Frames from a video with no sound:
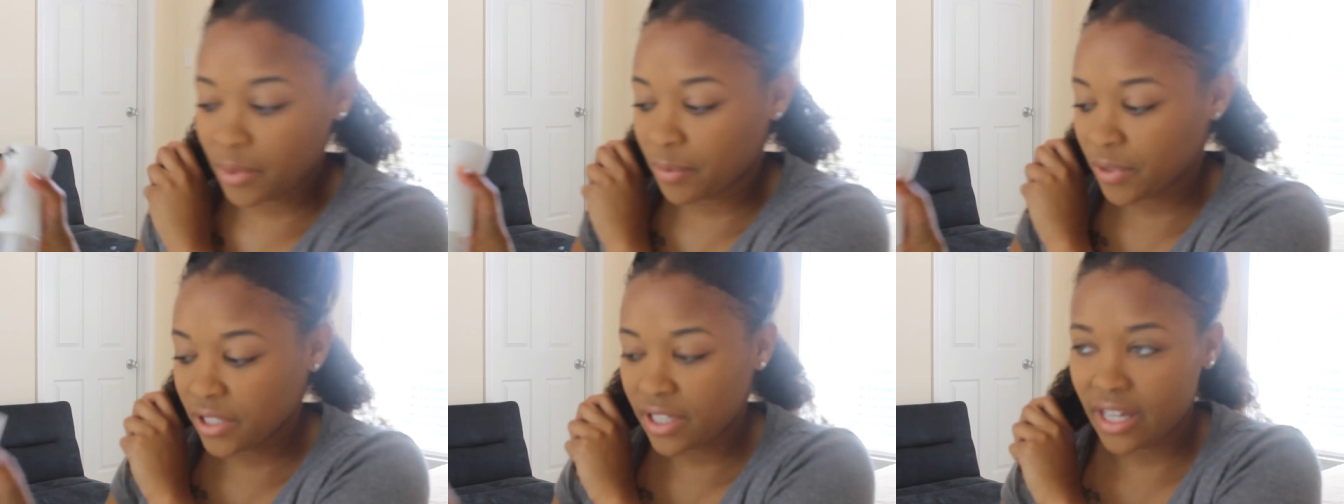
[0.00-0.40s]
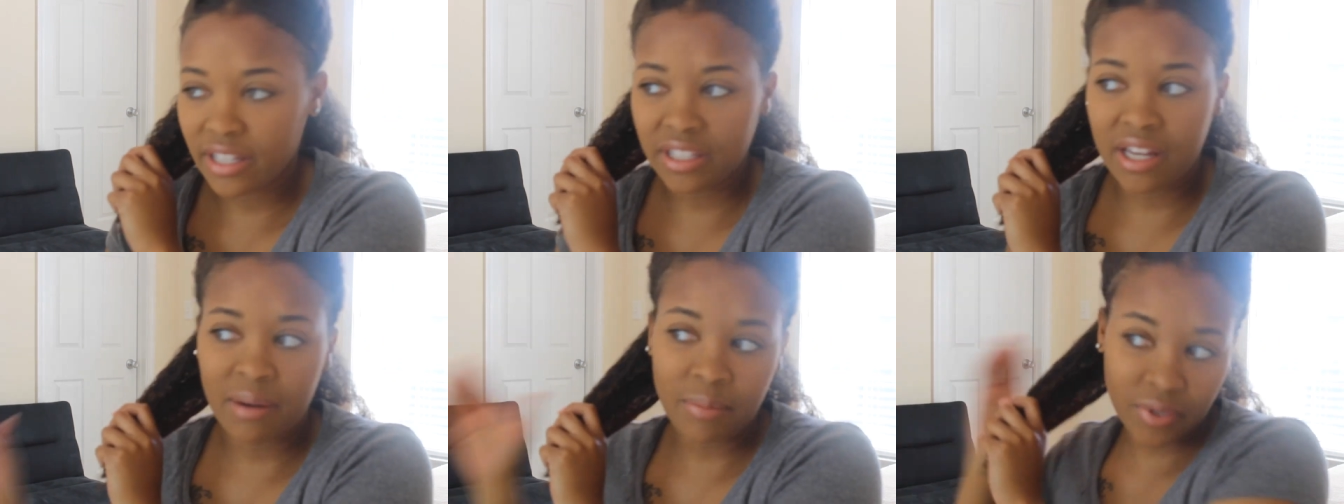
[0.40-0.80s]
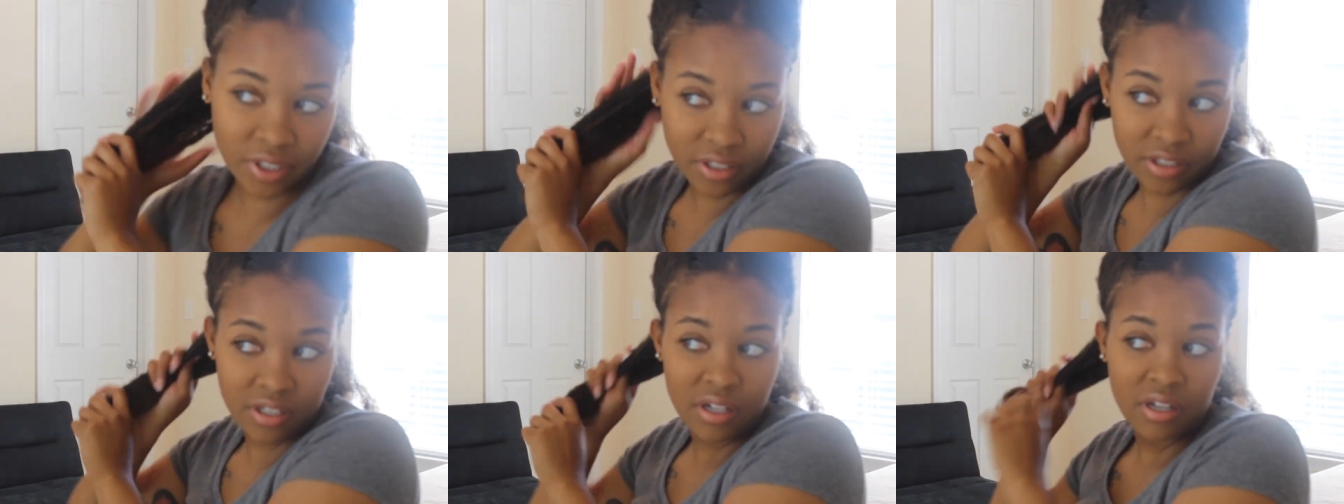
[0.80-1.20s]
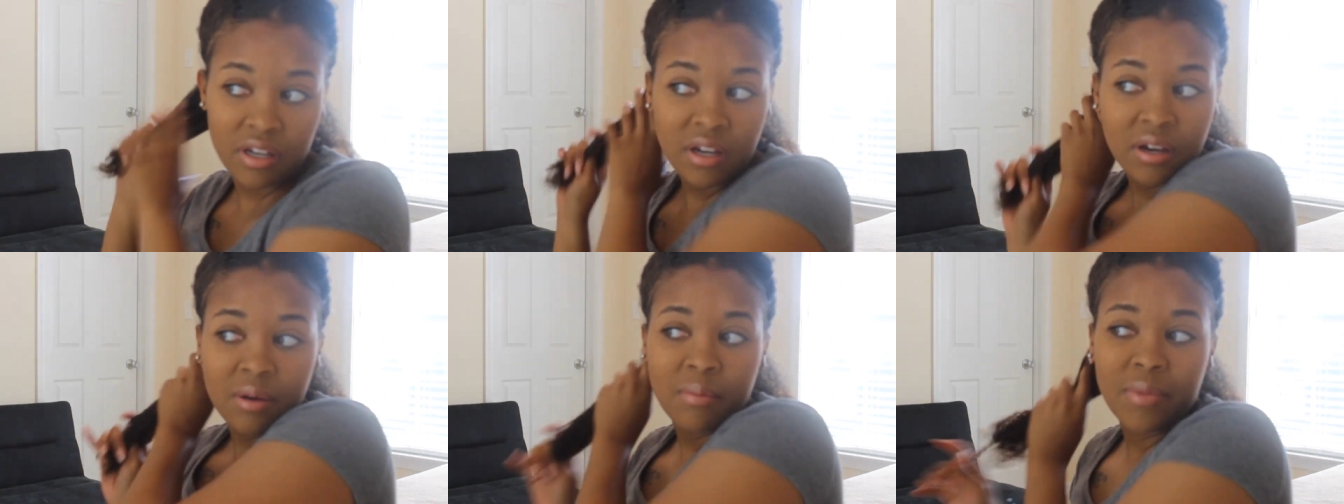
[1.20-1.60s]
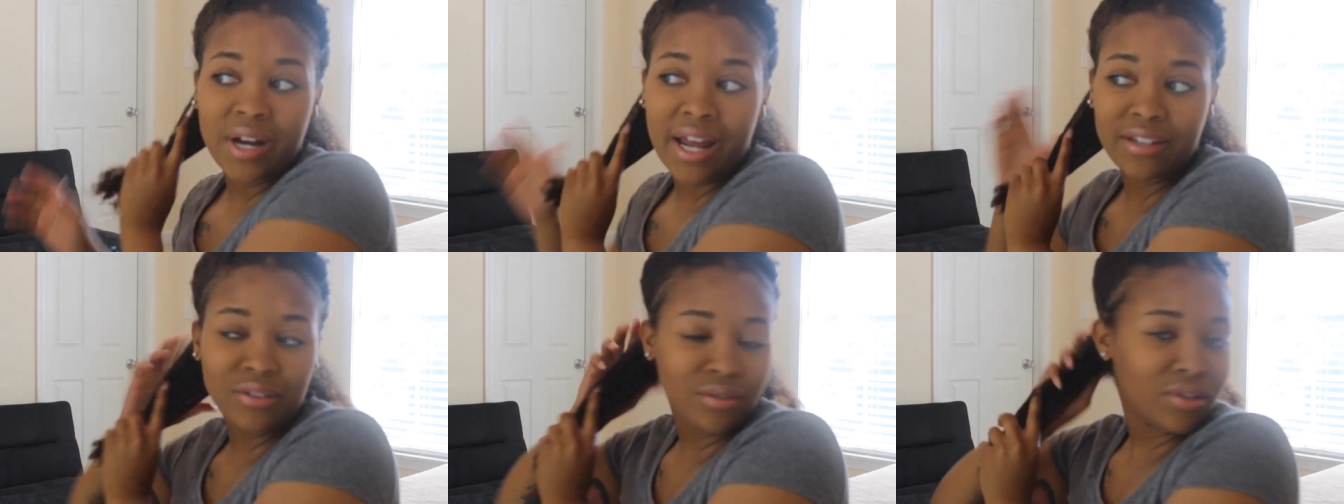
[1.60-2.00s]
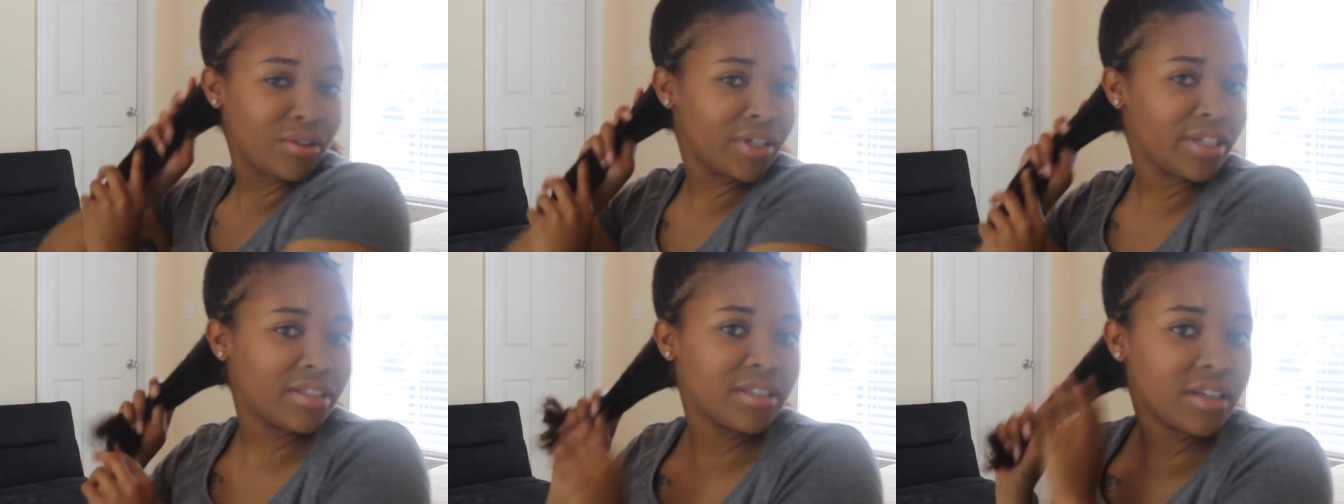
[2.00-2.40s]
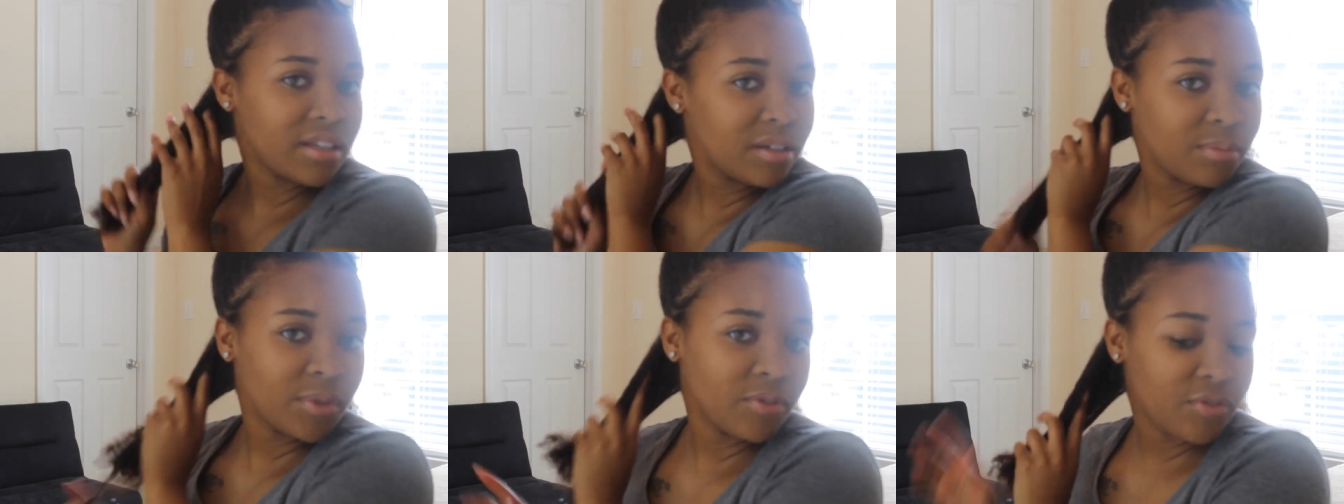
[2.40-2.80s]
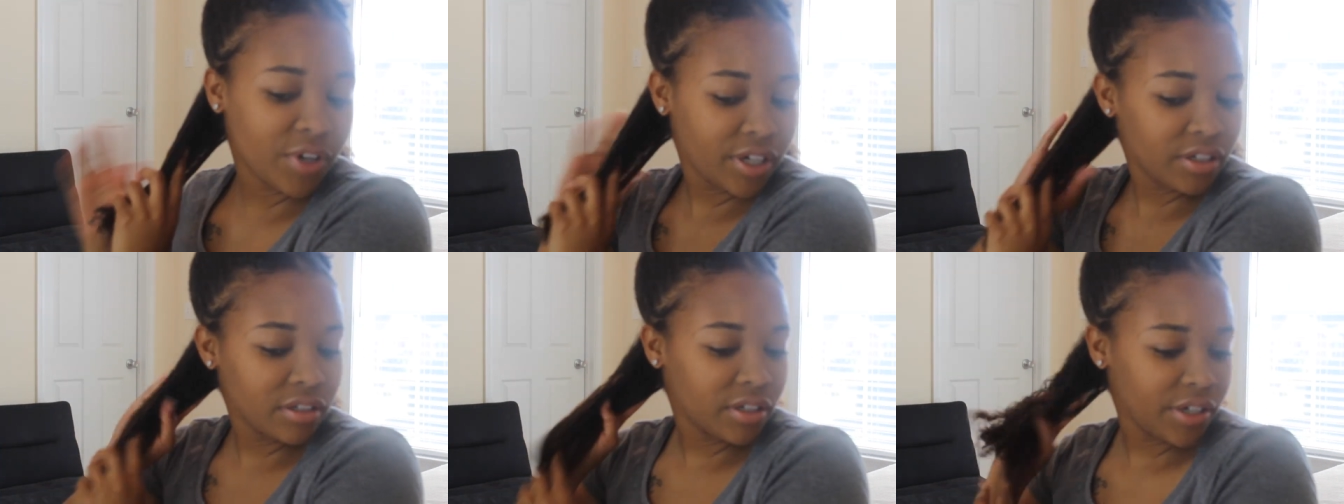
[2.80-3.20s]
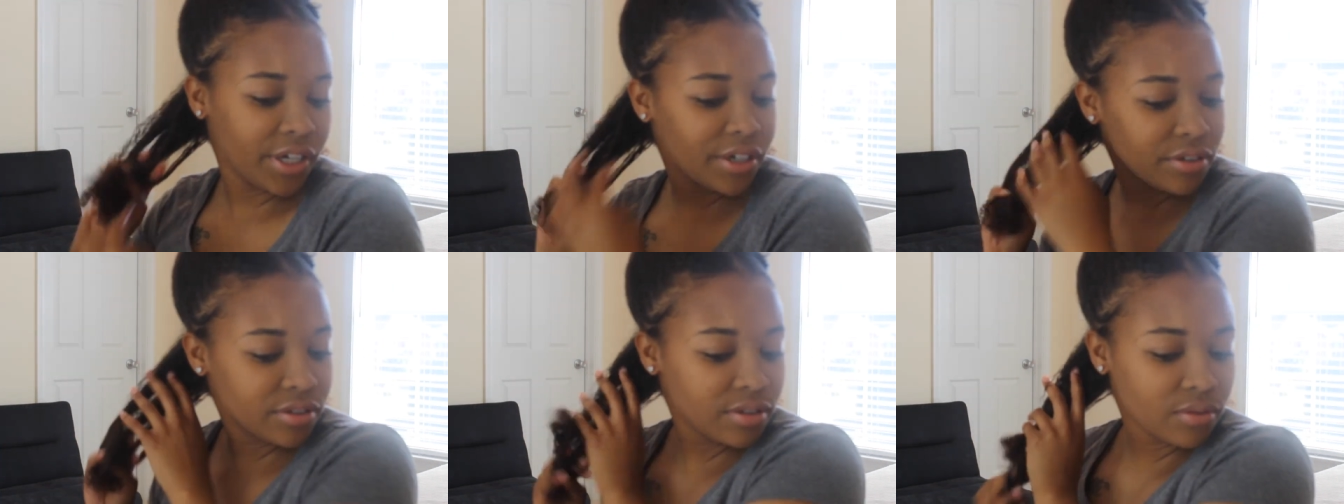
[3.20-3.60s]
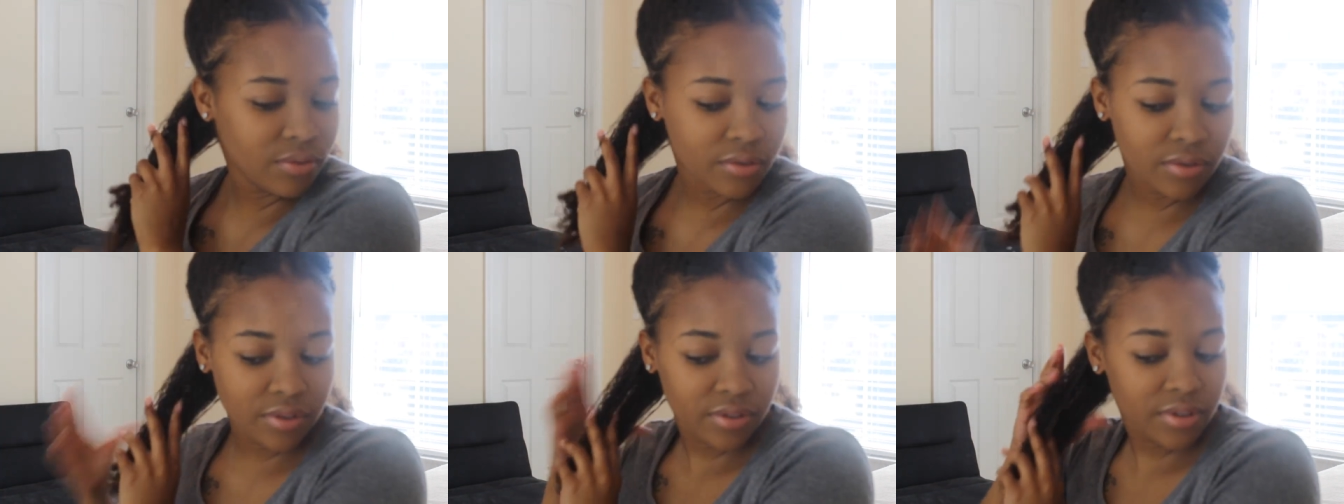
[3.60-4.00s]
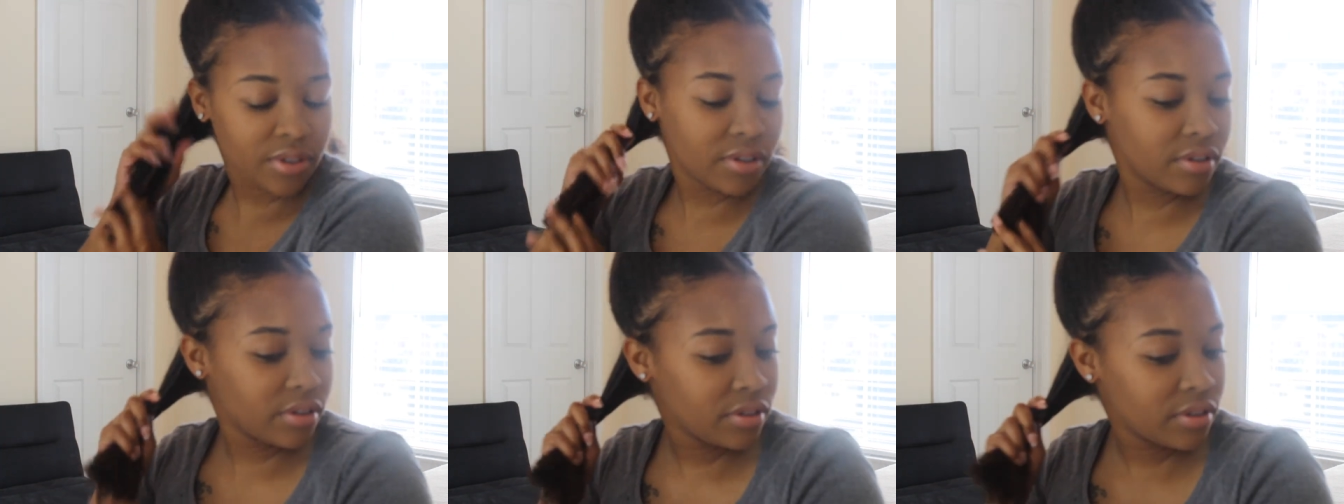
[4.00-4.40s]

remember exactly how much, but I do know they sell them in regular hair stores.